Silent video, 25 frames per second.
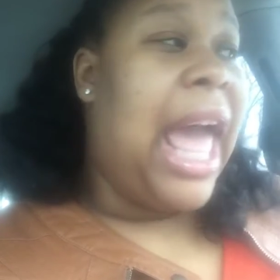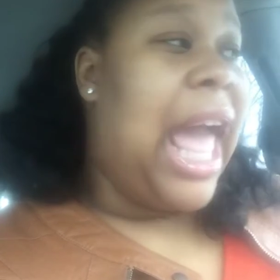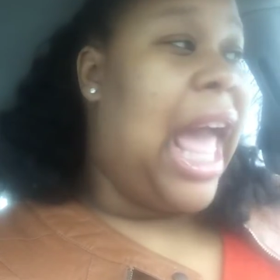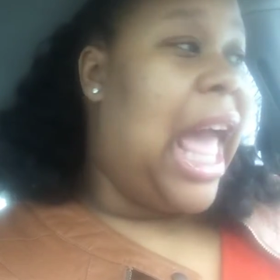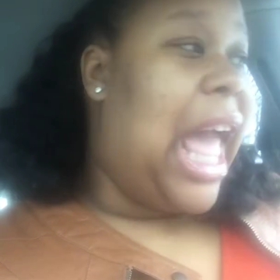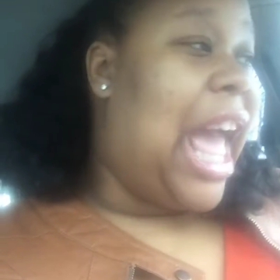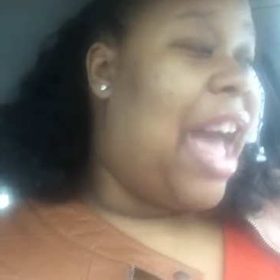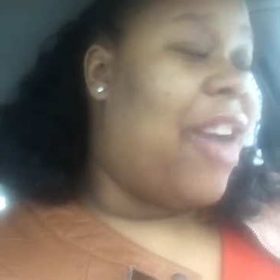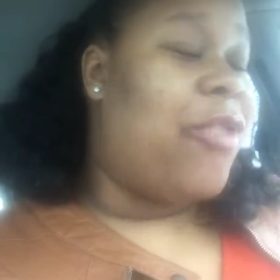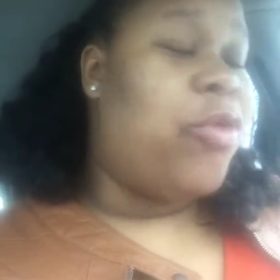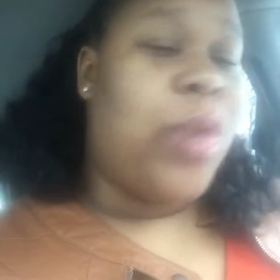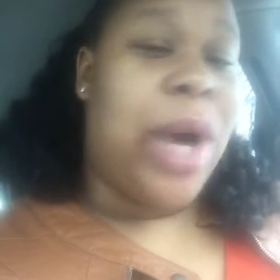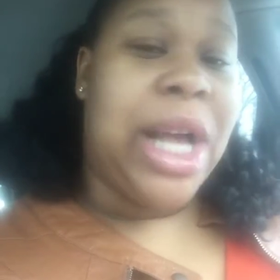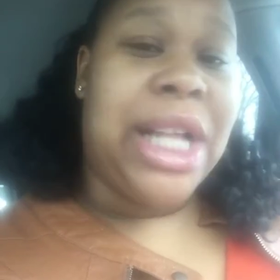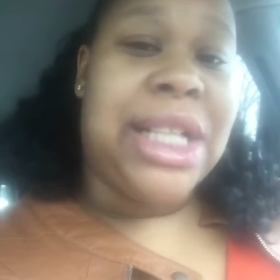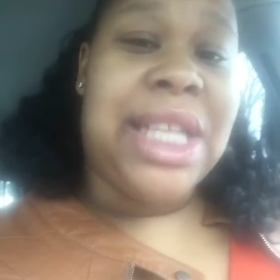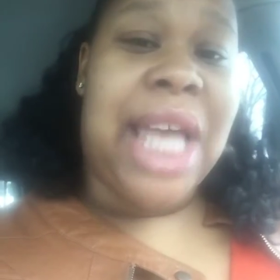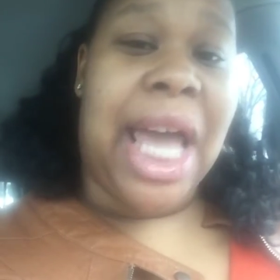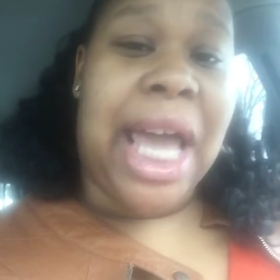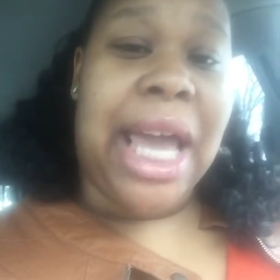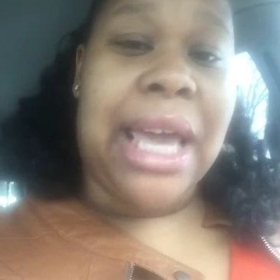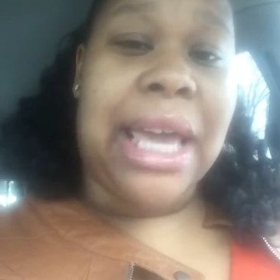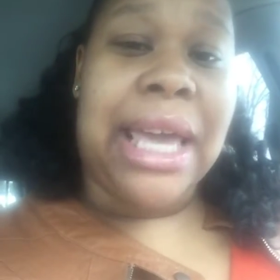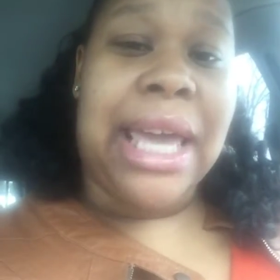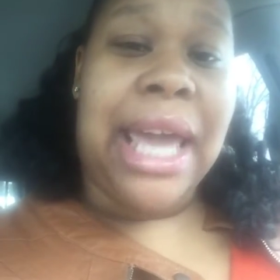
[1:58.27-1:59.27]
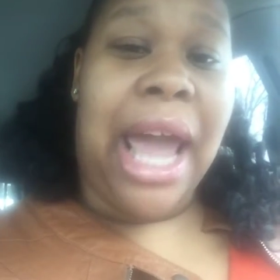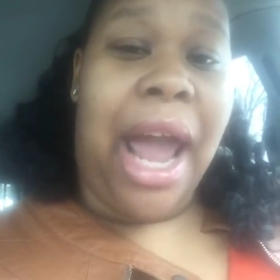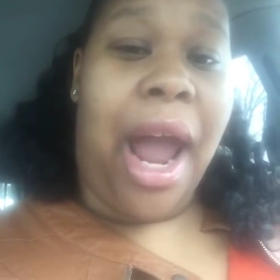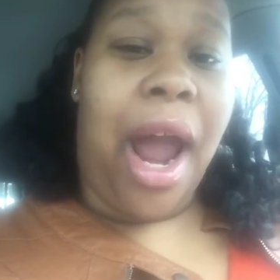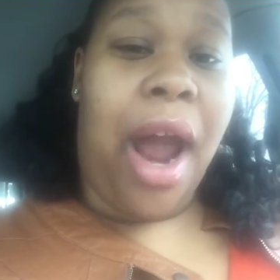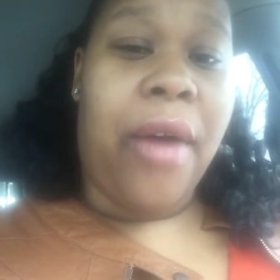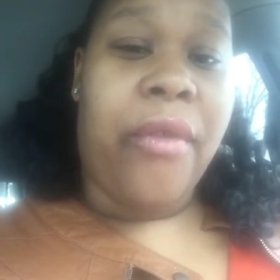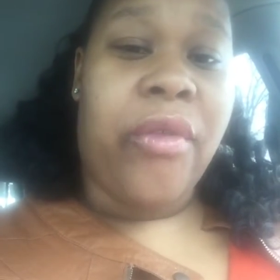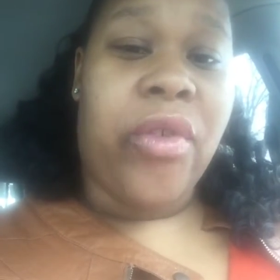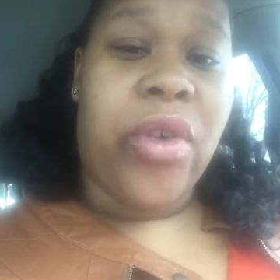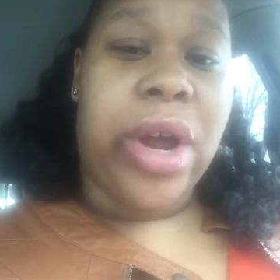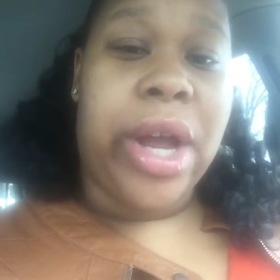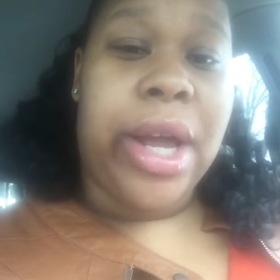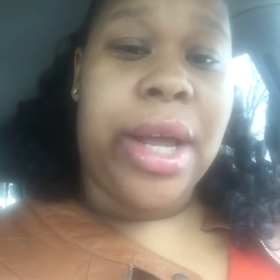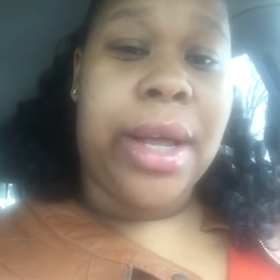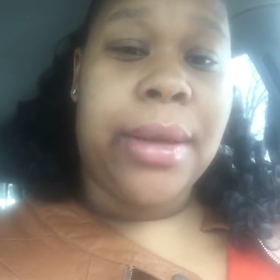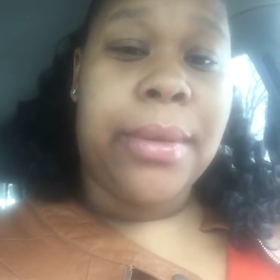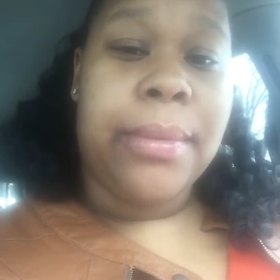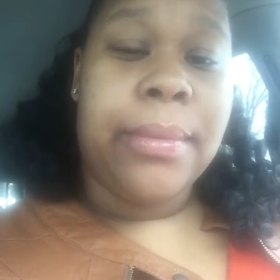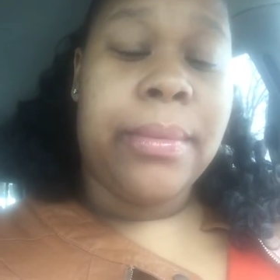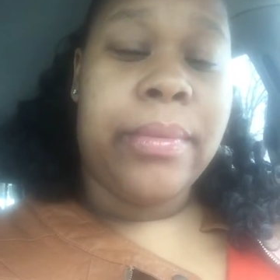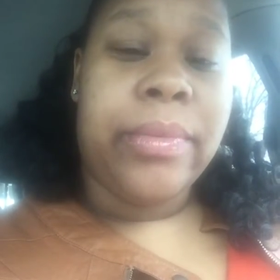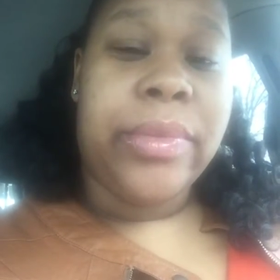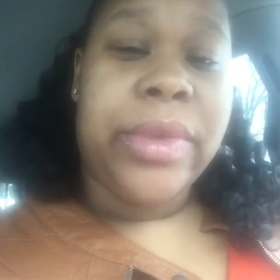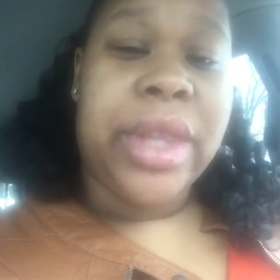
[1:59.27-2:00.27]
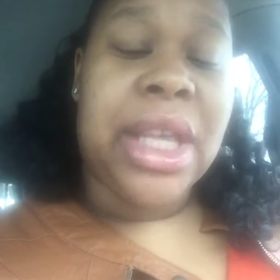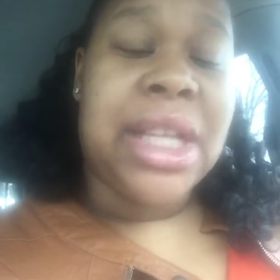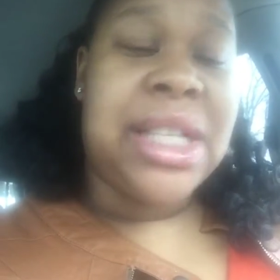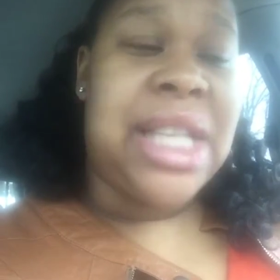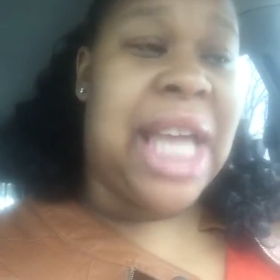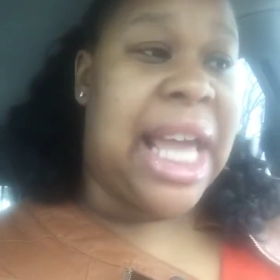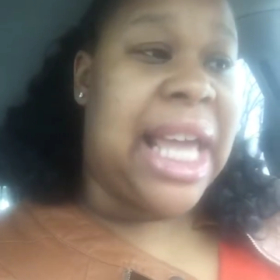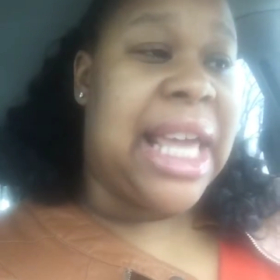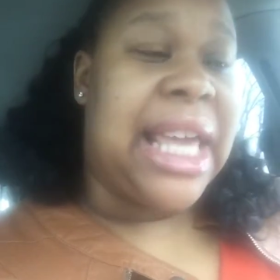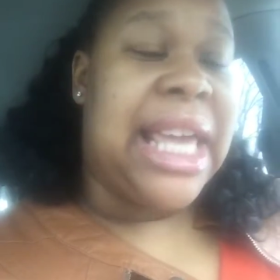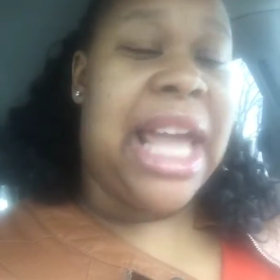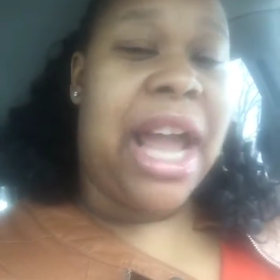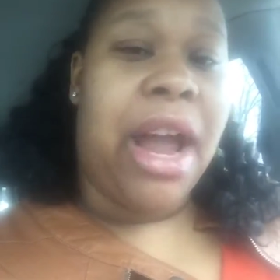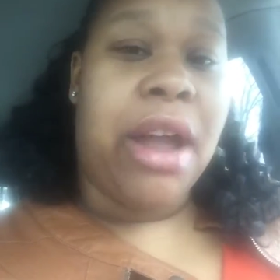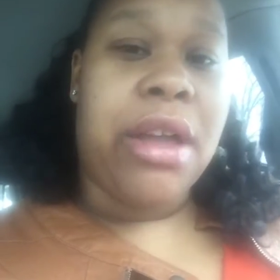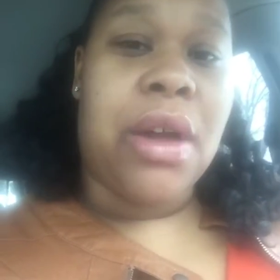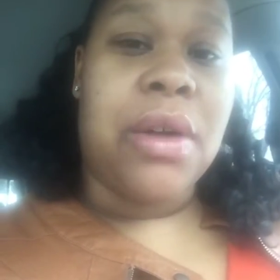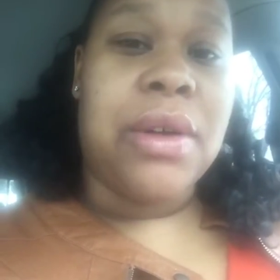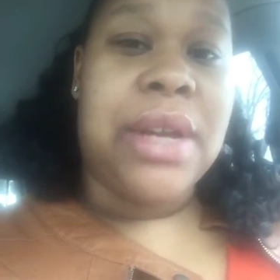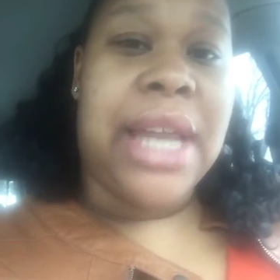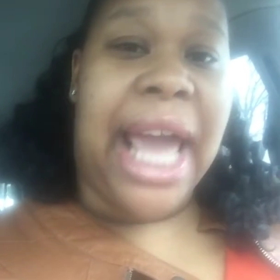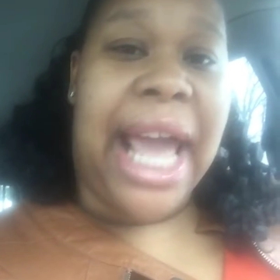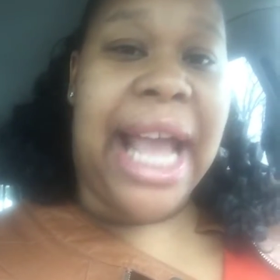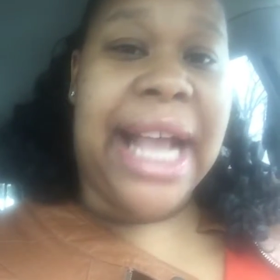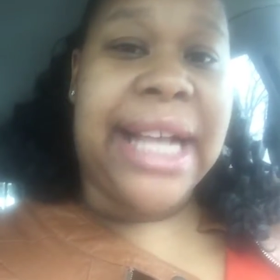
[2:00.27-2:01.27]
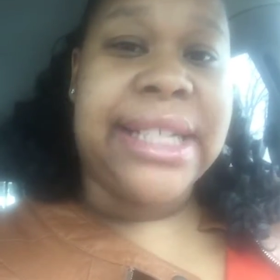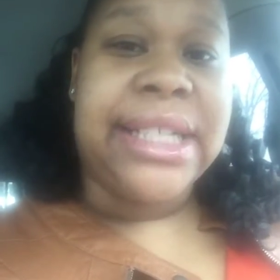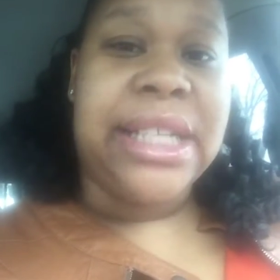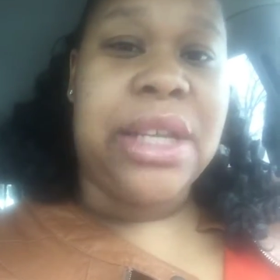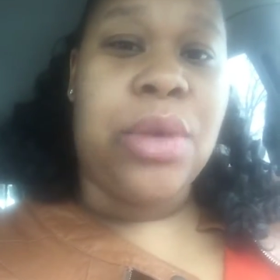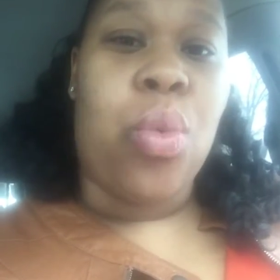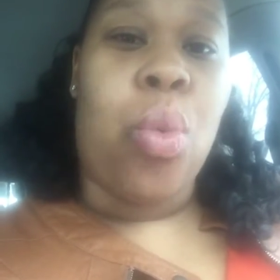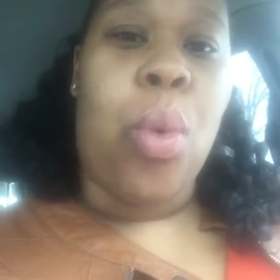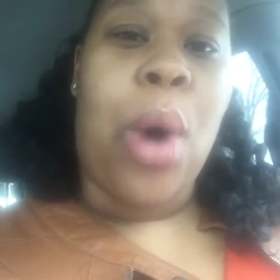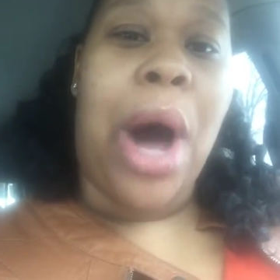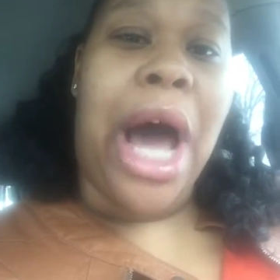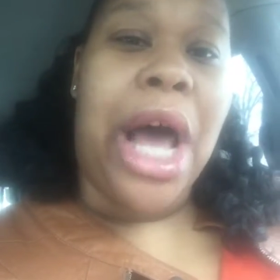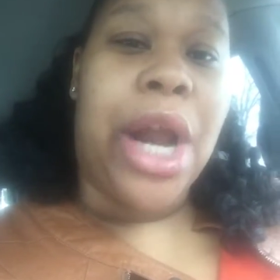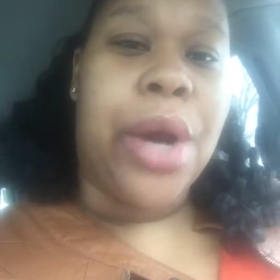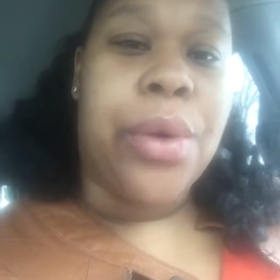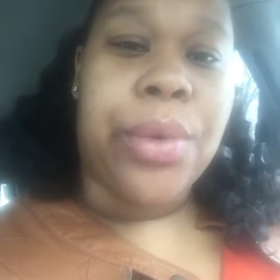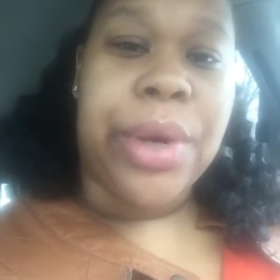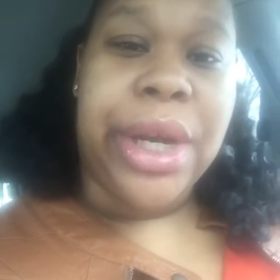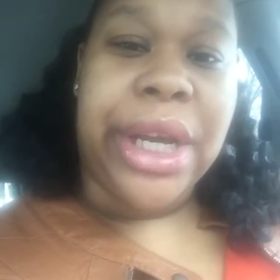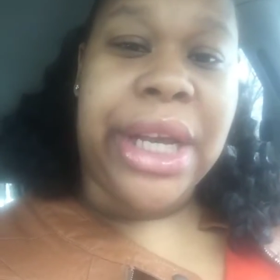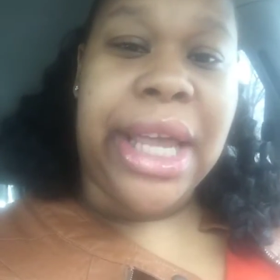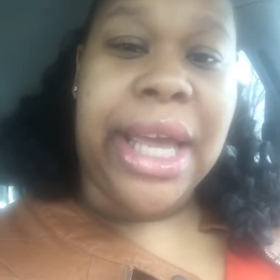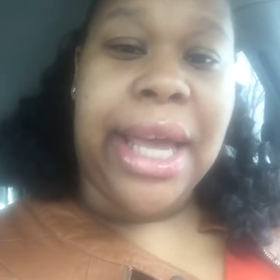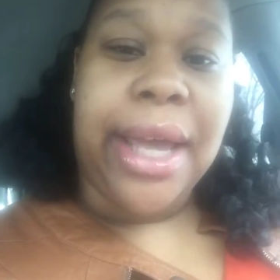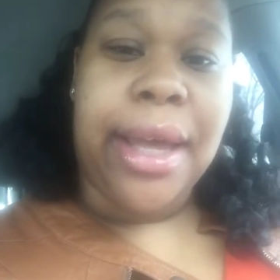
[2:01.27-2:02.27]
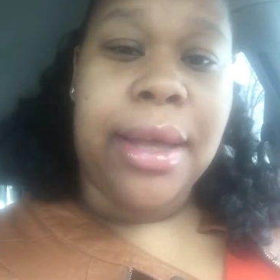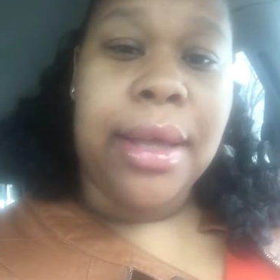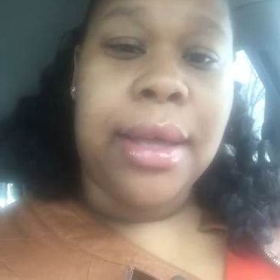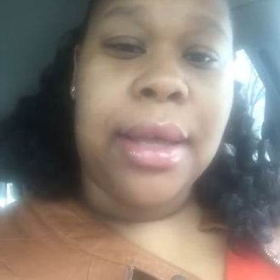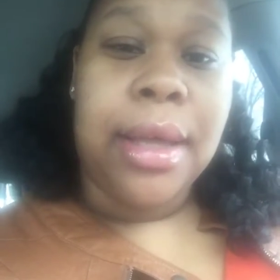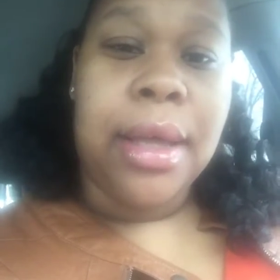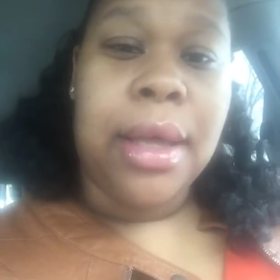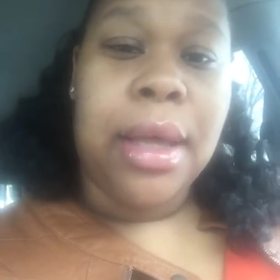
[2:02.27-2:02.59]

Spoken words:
halfway taking care of your daisy, watering it